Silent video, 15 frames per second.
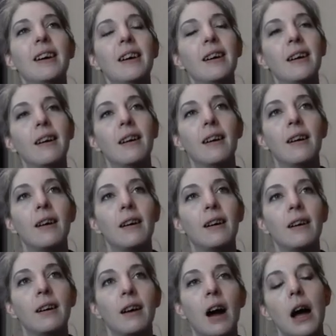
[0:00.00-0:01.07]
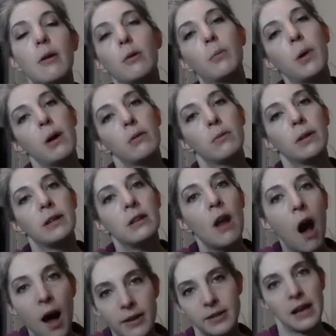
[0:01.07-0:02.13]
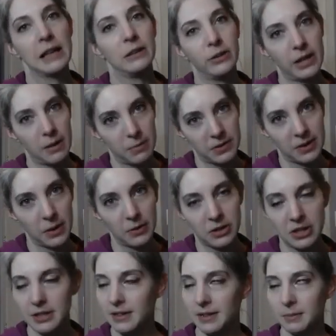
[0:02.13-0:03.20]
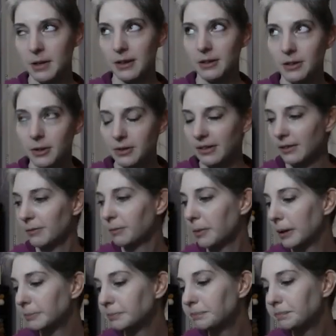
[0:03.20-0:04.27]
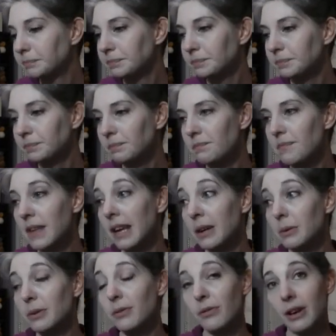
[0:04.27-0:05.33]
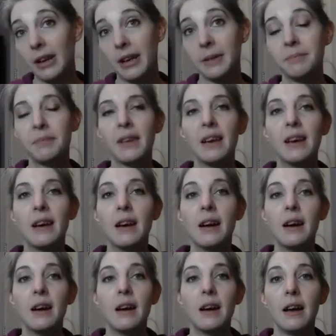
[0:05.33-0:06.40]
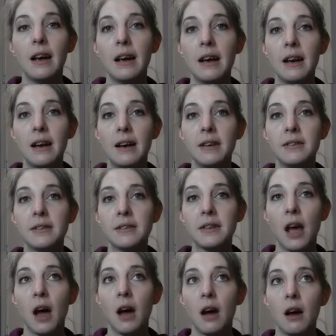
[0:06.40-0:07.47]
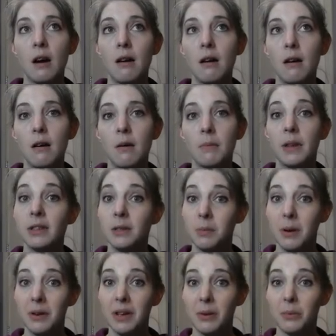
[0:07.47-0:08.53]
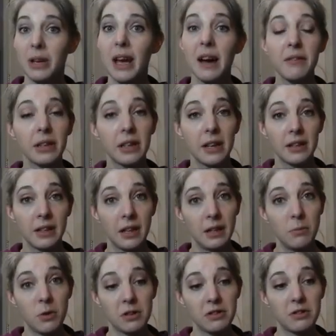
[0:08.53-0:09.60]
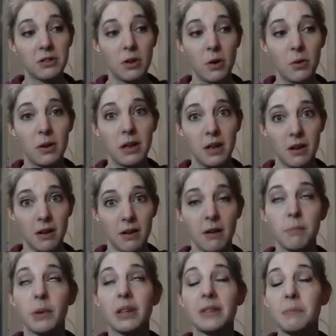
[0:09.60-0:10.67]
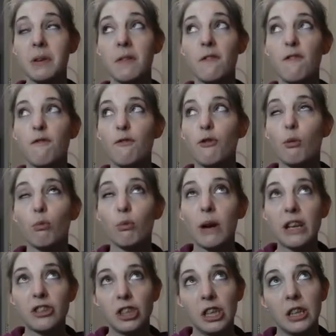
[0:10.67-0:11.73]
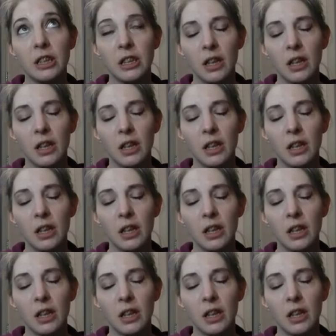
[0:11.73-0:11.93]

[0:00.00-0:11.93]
I will probably not title the episode Jesus, Mary, and Joseph, but it was funny. And, that's about it. We haven't gotten any more snow here, but it's been frigid.